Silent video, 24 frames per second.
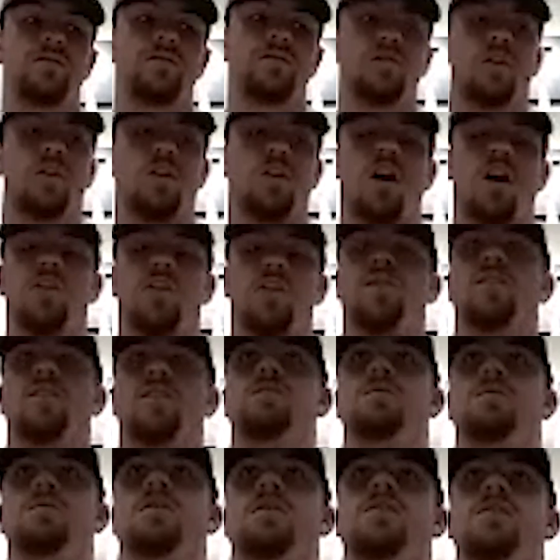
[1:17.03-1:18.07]
our offense,
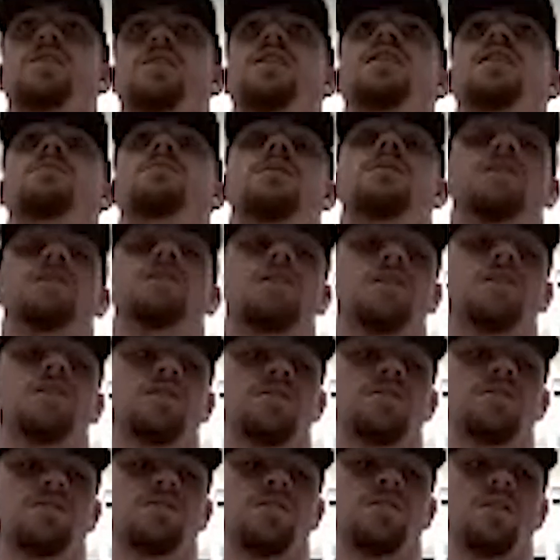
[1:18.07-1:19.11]
but the team,
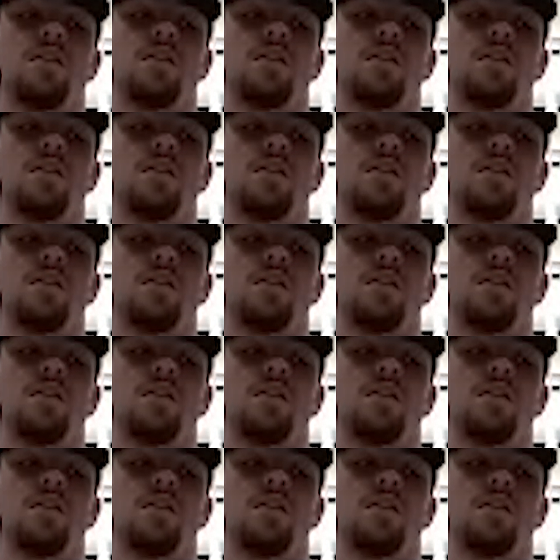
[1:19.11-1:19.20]
because